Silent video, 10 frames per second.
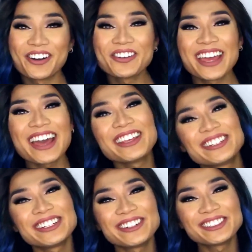Oh yeah, you
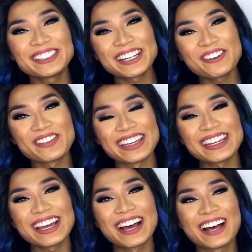should also tell me
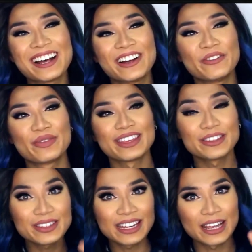the
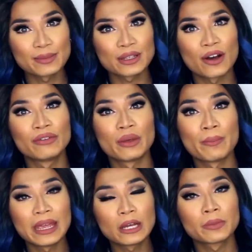usernames of the
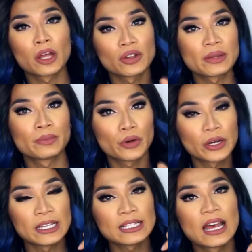makeup girls and
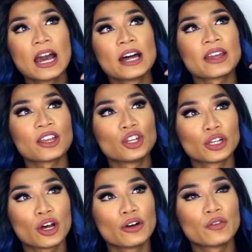boys that you
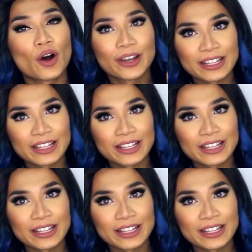love on